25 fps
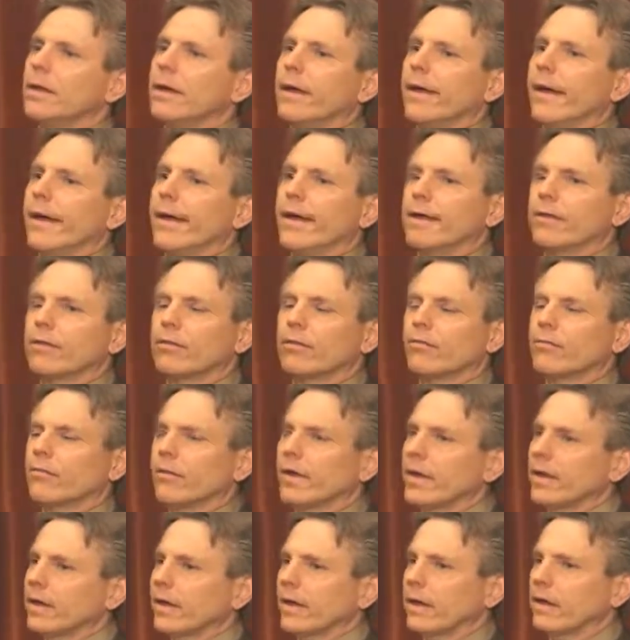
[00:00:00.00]
And his
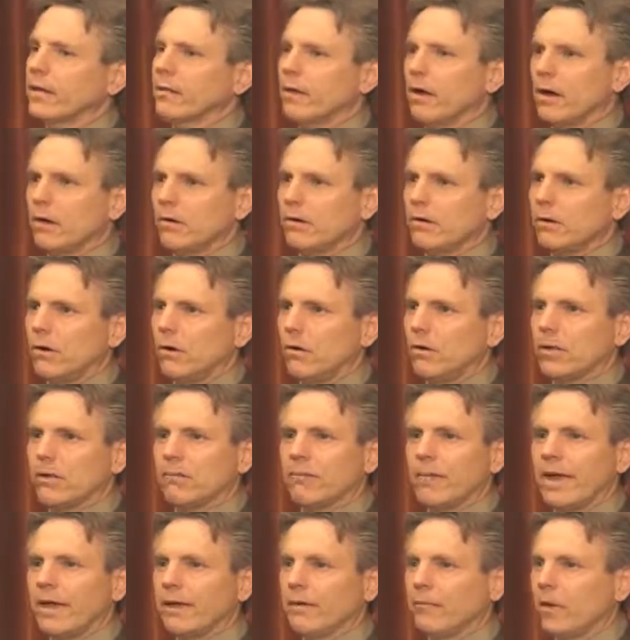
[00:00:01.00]
drinking, though,
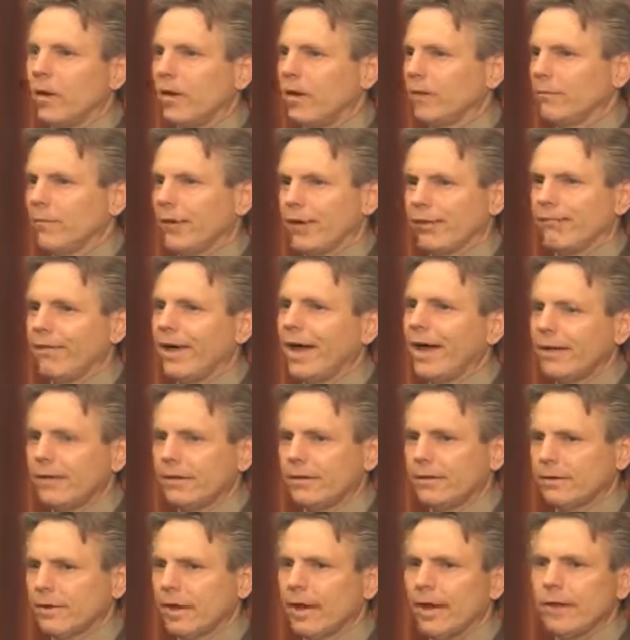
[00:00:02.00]
only made him all the more
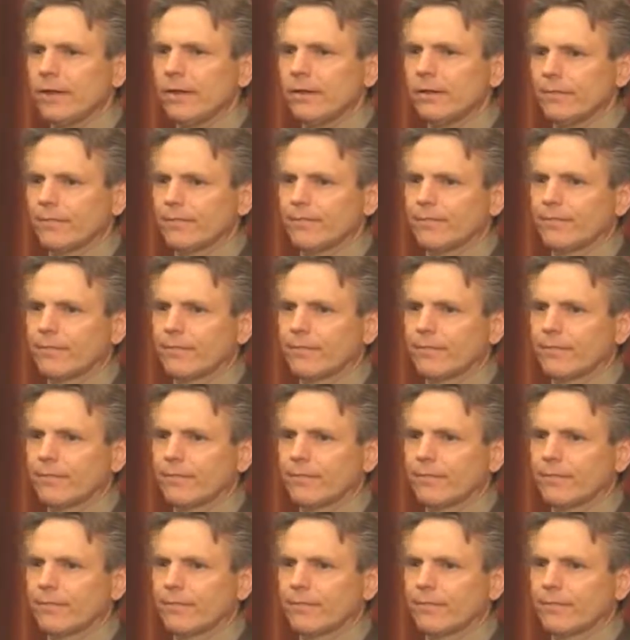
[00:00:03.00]
volatile.